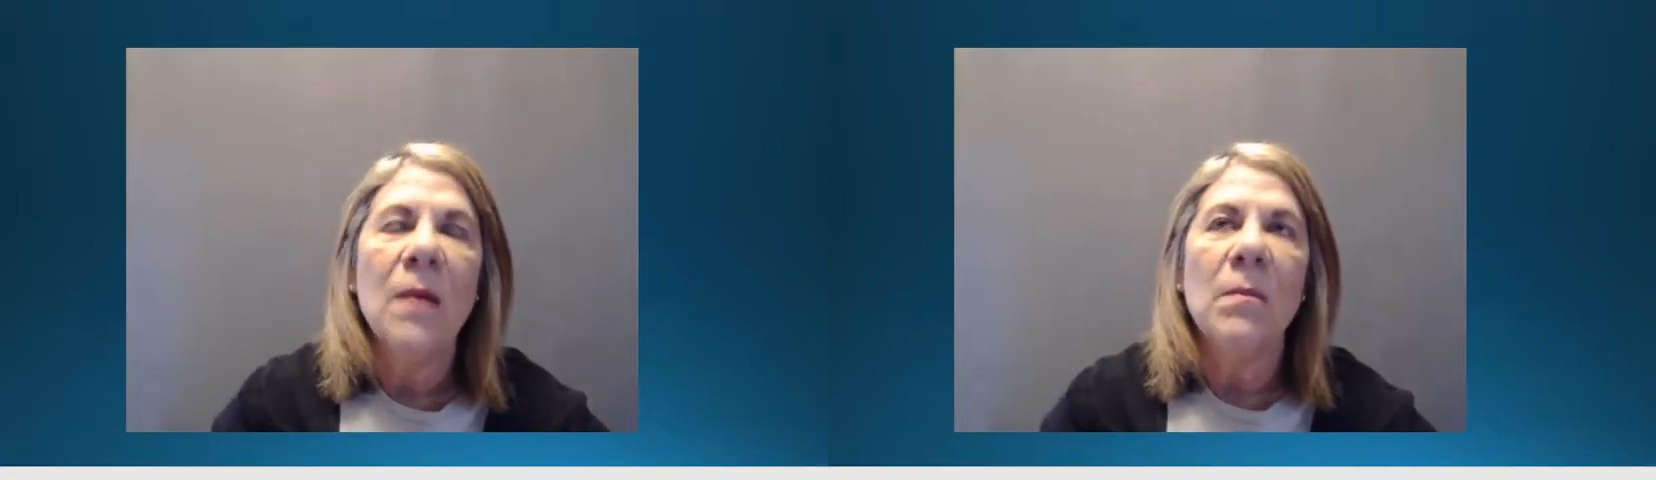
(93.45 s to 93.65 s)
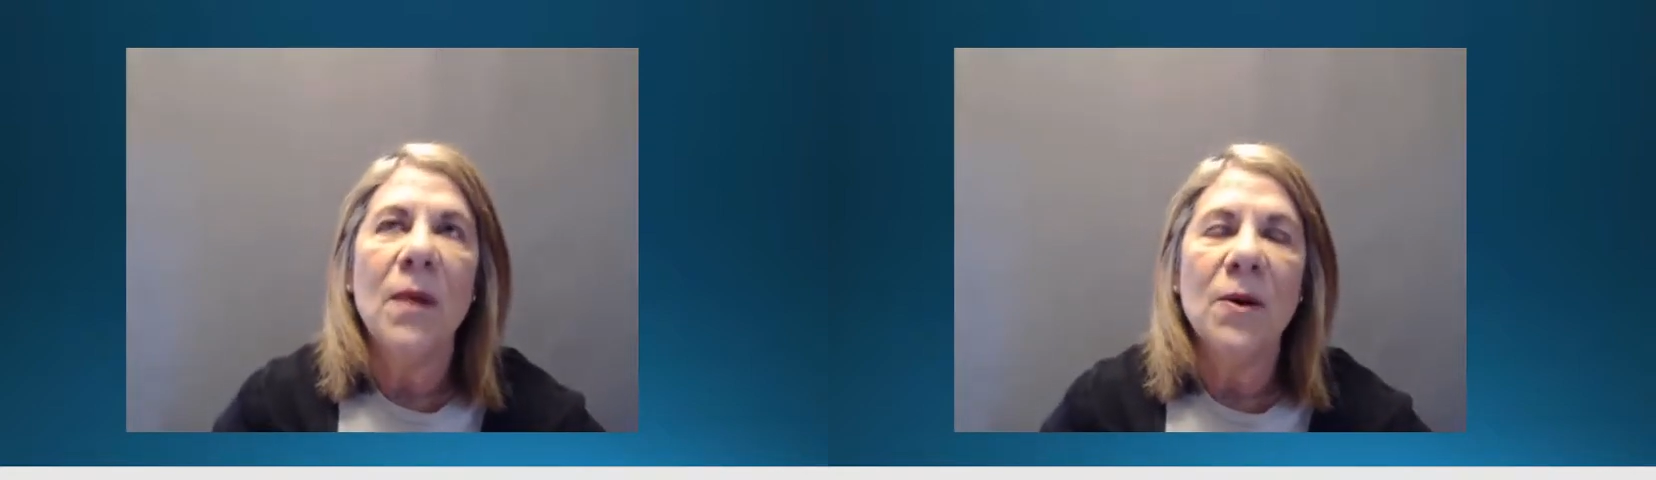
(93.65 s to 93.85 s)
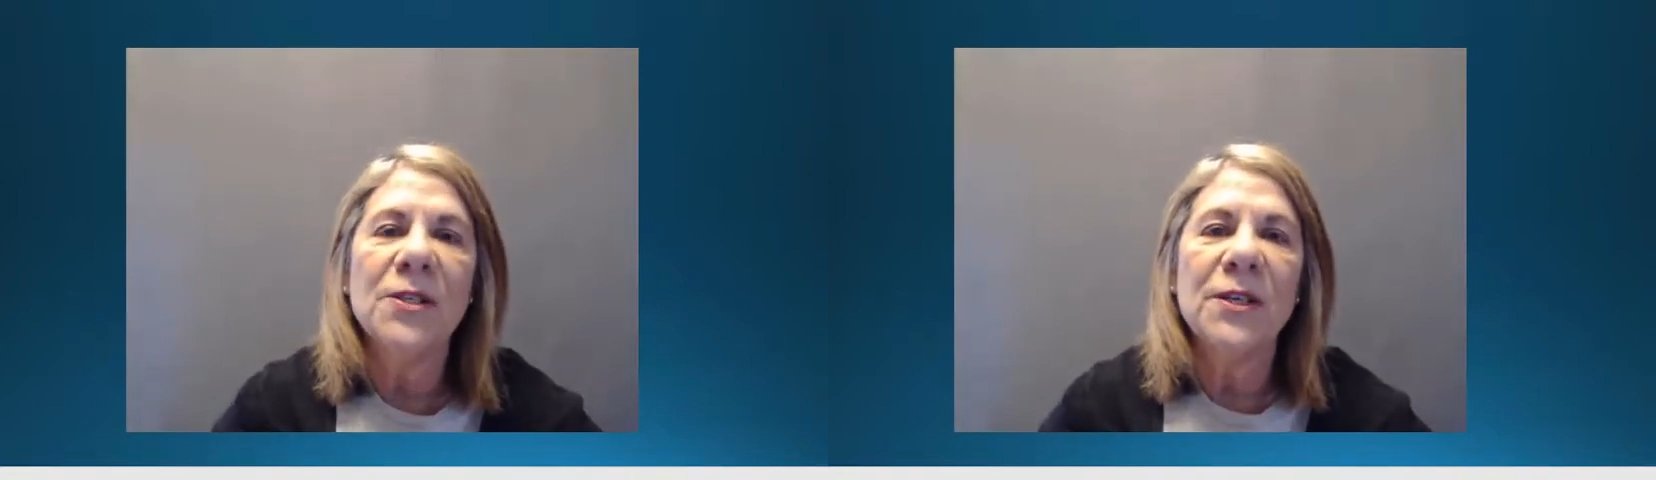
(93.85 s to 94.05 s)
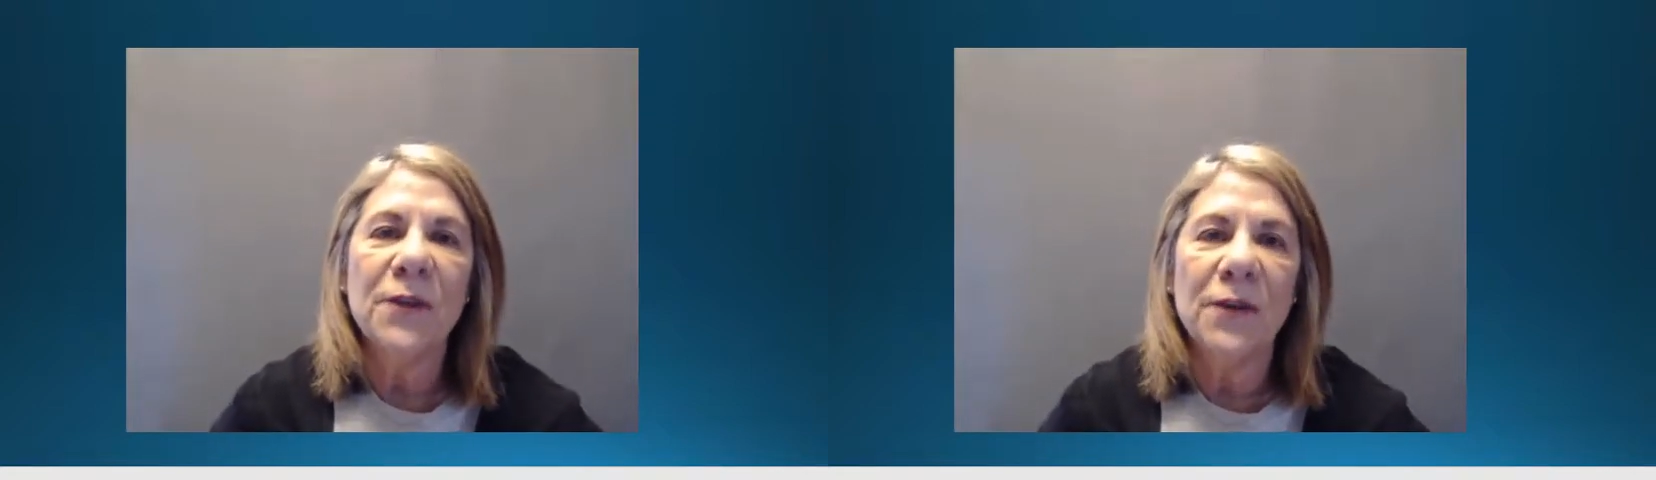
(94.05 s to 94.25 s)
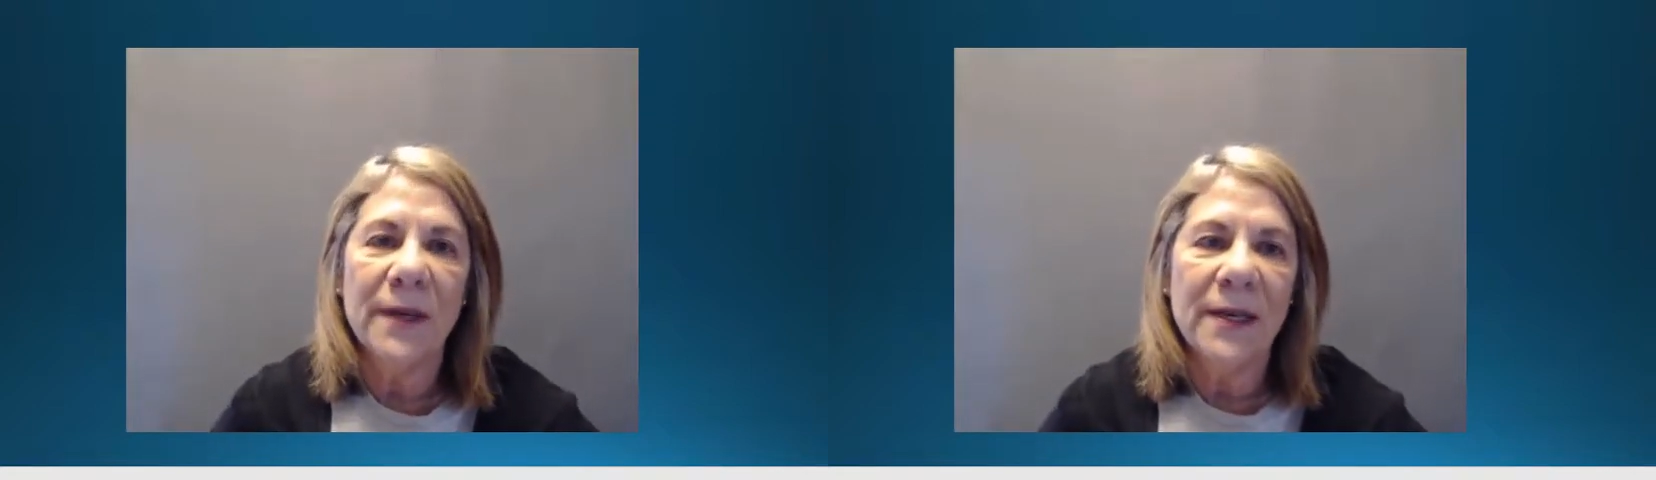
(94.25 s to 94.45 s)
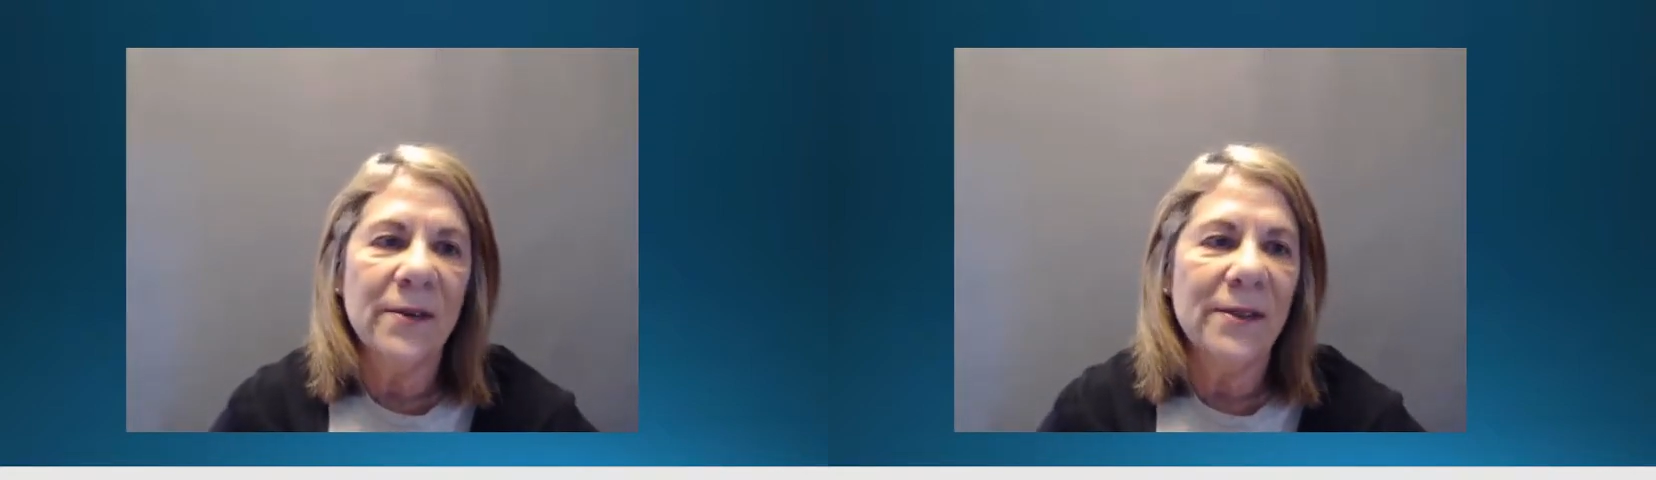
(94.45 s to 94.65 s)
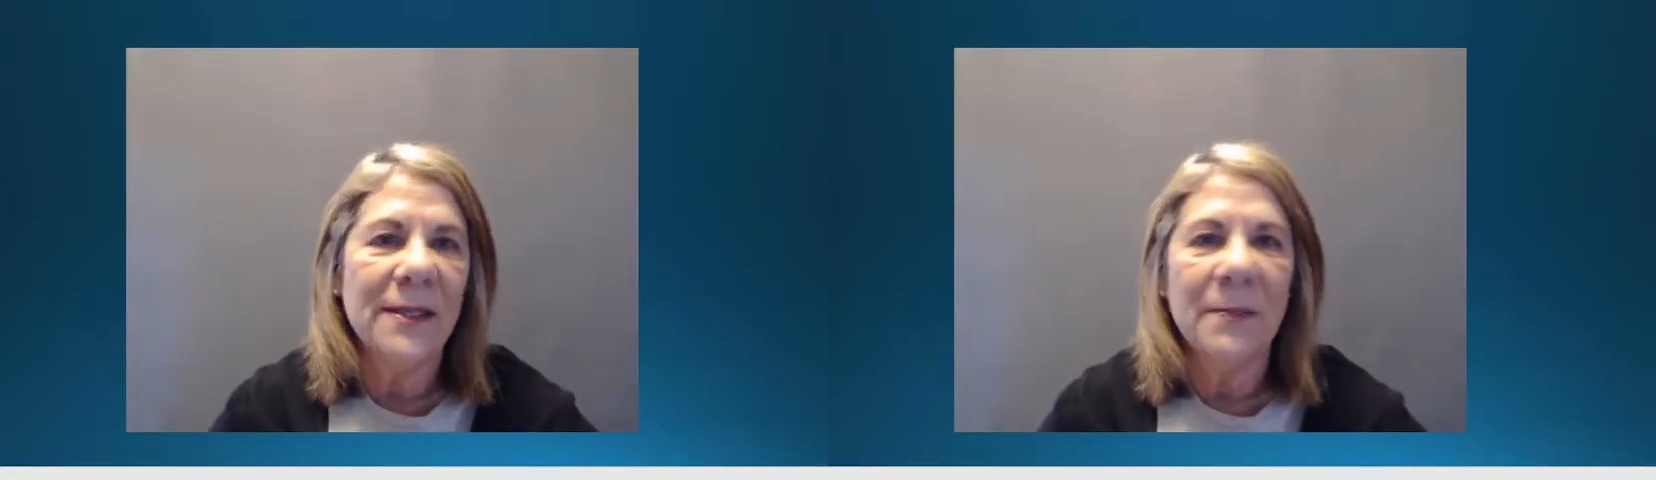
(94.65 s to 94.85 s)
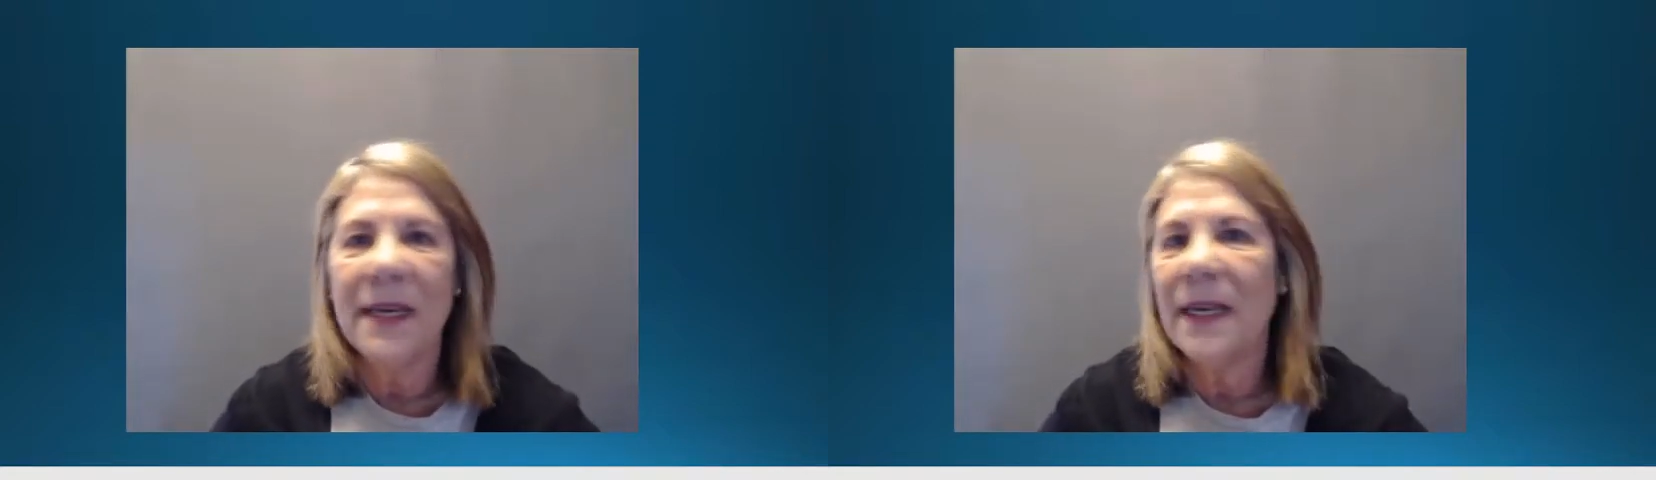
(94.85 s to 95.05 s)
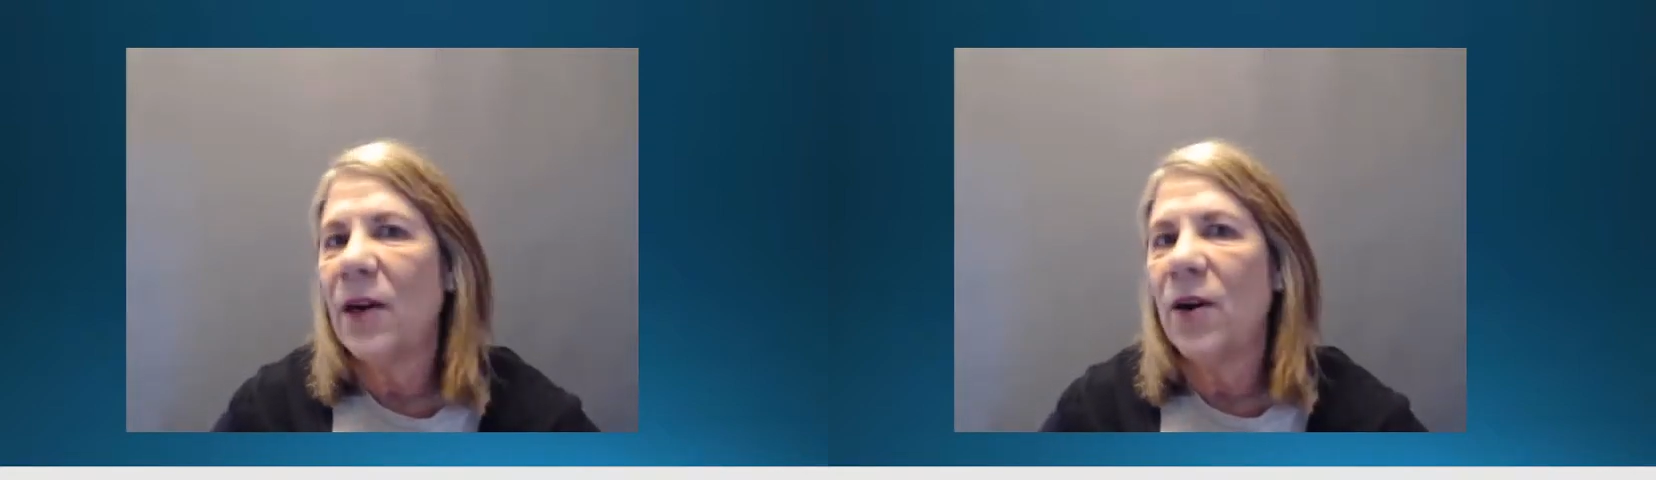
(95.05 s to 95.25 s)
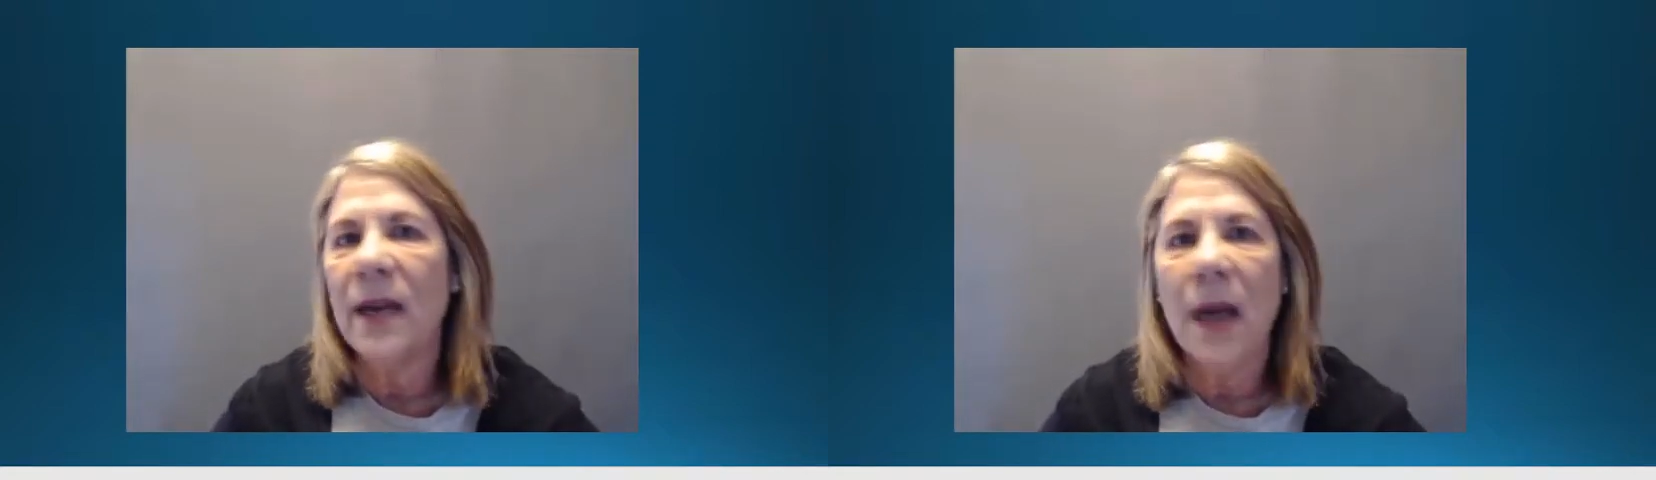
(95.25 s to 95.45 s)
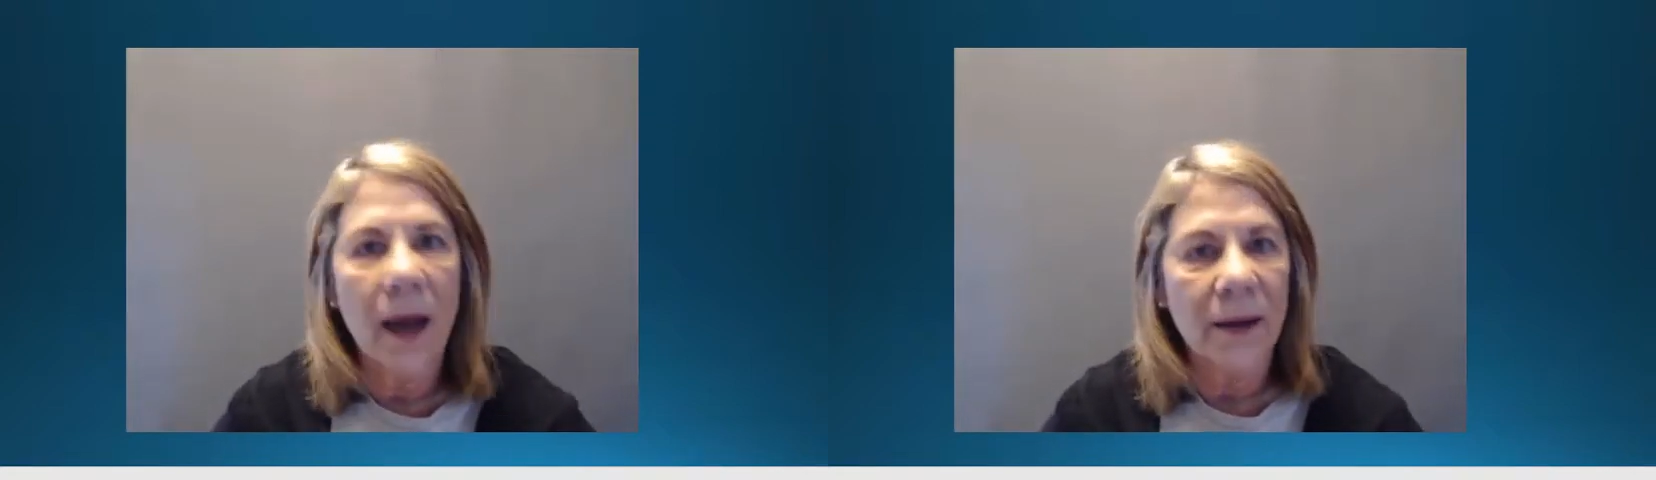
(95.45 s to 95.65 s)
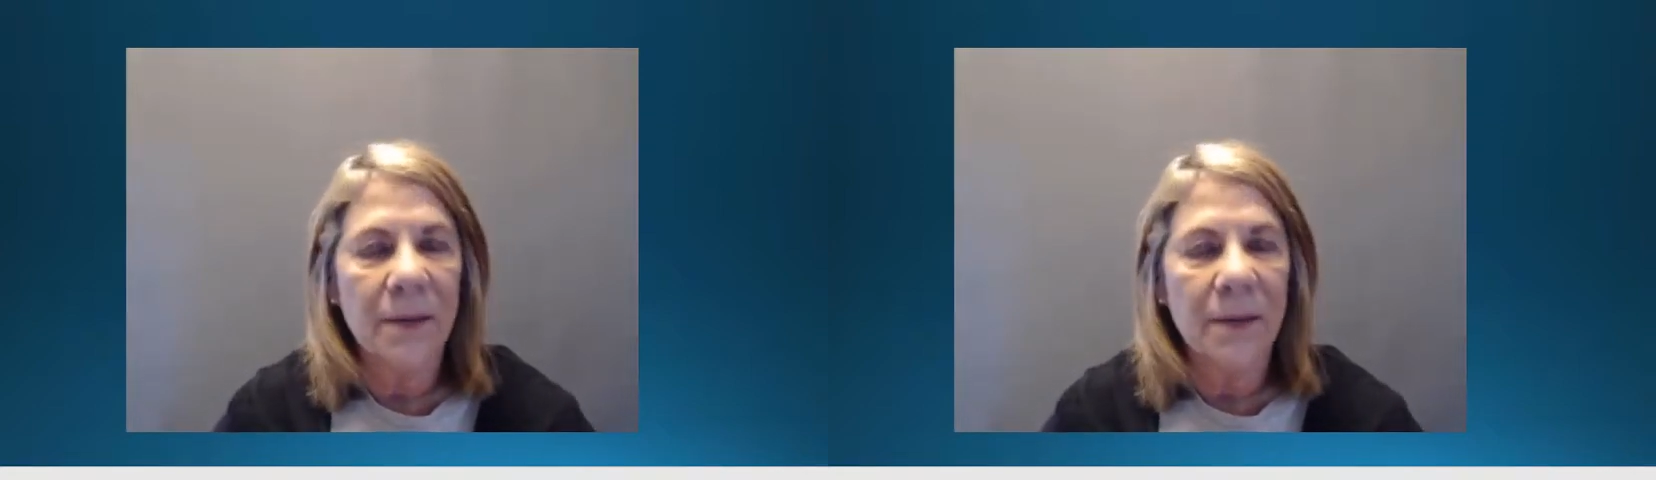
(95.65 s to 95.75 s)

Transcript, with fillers: Most of your videos in the beginning are not going